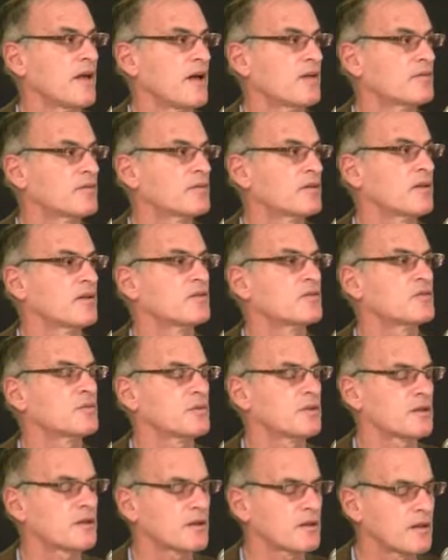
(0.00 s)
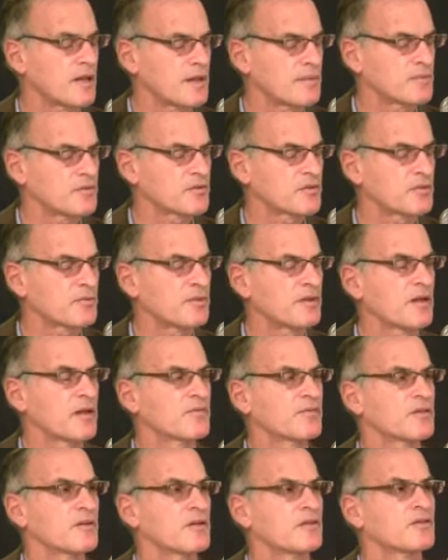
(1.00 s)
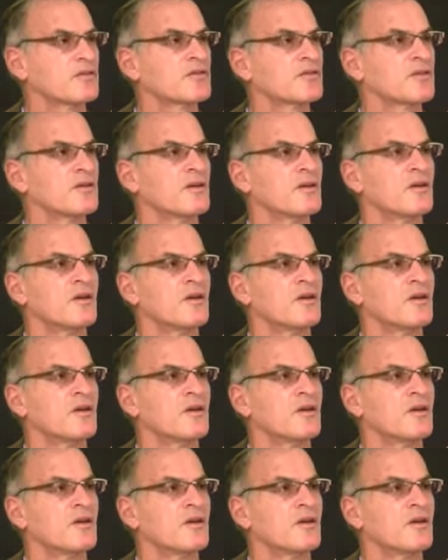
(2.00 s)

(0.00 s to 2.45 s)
evidence, or the claims to be evidence,